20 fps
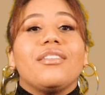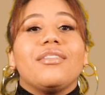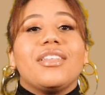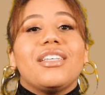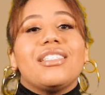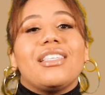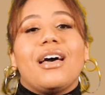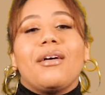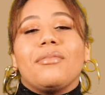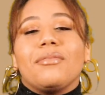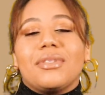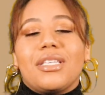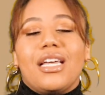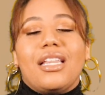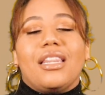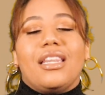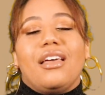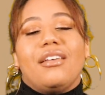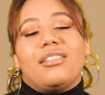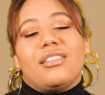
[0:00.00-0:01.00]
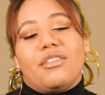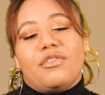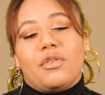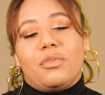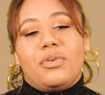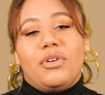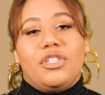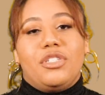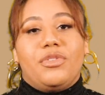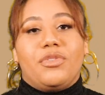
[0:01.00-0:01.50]
of these albums had less of a
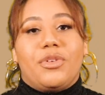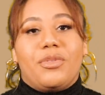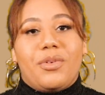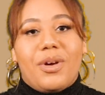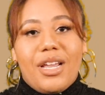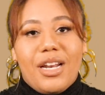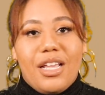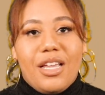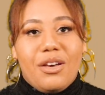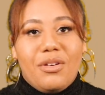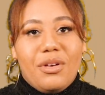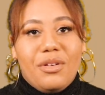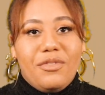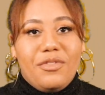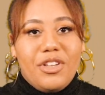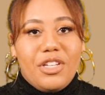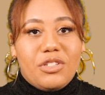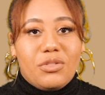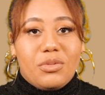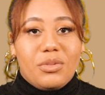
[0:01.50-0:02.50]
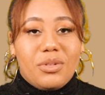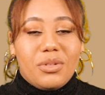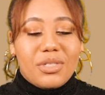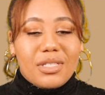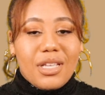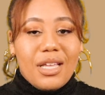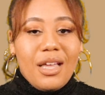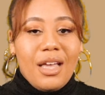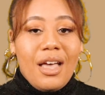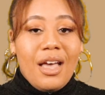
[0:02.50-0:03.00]
push for radio and visuals,